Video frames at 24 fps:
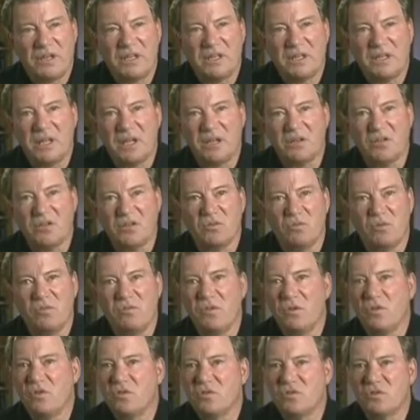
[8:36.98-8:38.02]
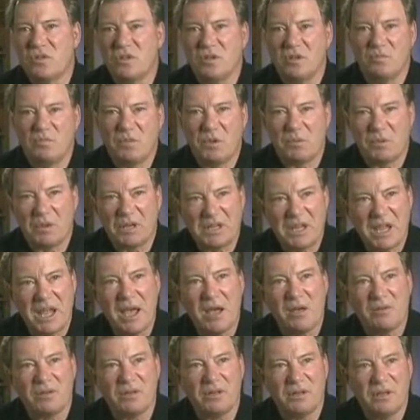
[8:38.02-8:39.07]
if I didn't get good reviews, the people that
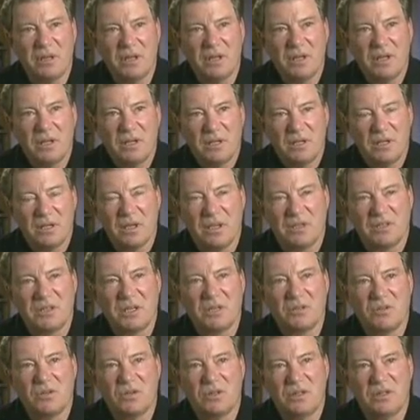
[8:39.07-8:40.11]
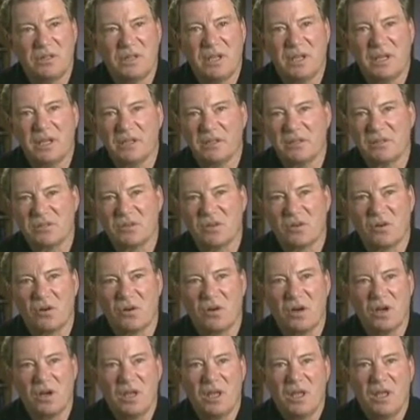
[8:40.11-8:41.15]
counted said good things,
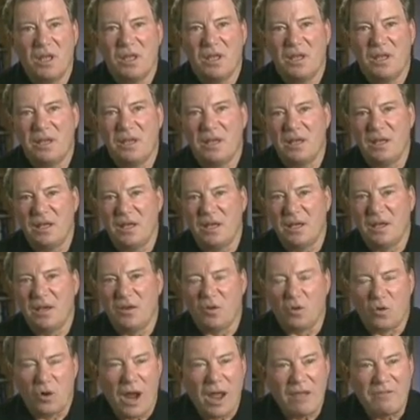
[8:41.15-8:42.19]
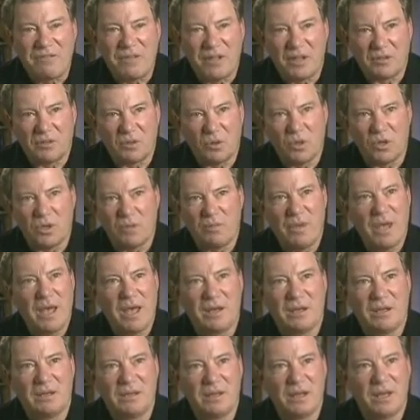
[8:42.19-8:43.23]
or I felt good
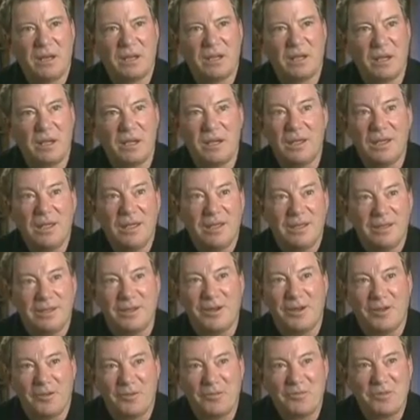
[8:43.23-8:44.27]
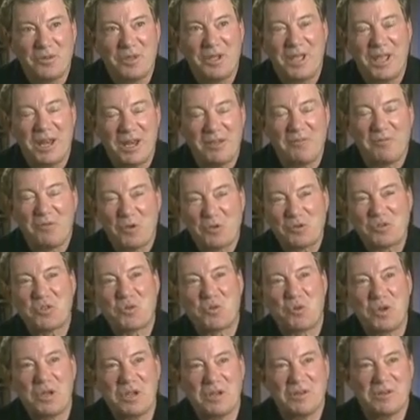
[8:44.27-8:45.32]
about it. Any of
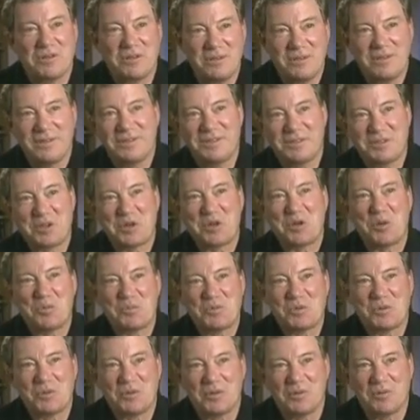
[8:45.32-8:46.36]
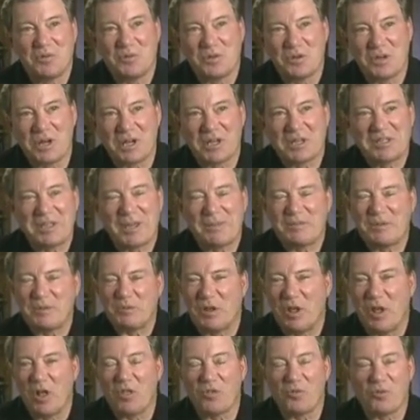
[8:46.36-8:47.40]
those three terms were
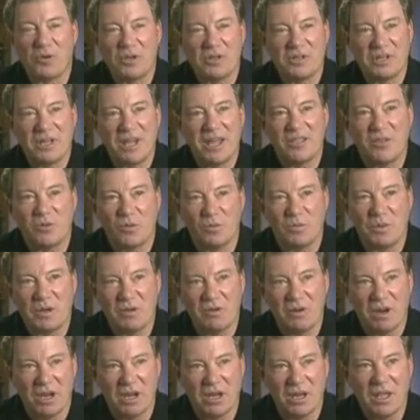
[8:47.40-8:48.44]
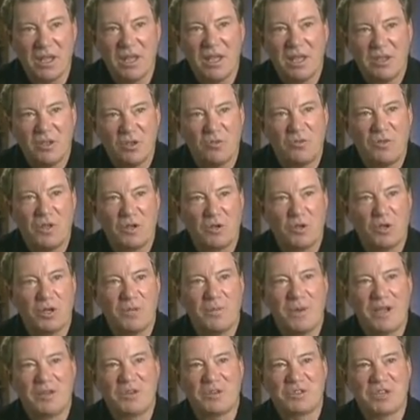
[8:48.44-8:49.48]
acceptable. All three together would be great. You felt
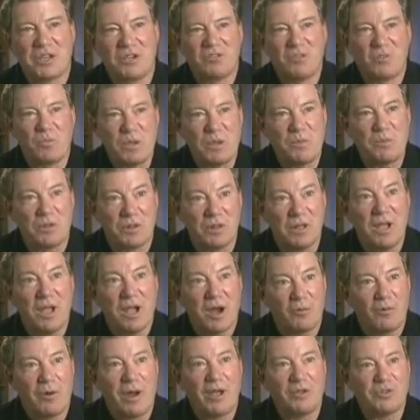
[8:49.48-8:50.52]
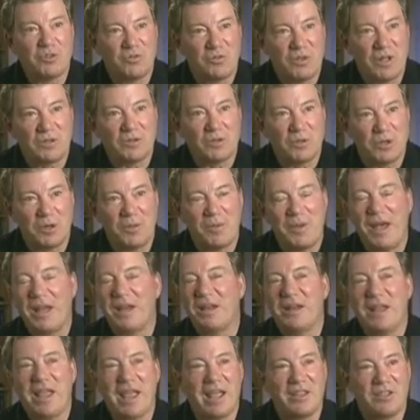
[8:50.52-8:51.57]
good about yourself, the people around you felt good
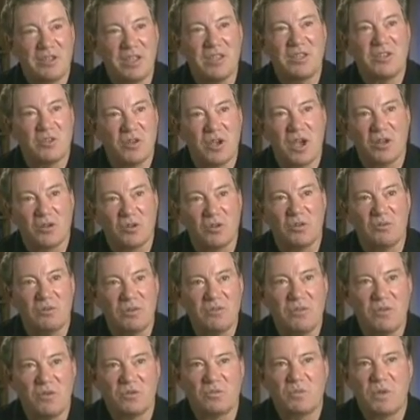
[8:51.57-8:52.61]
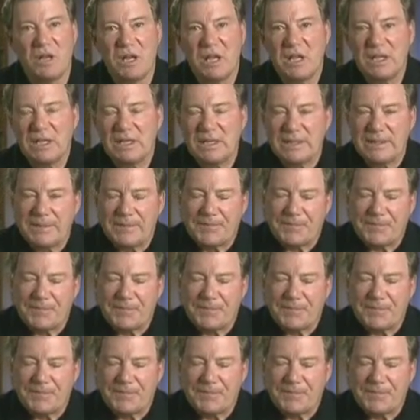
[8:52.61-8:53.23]
about it, and then you got good reviews. But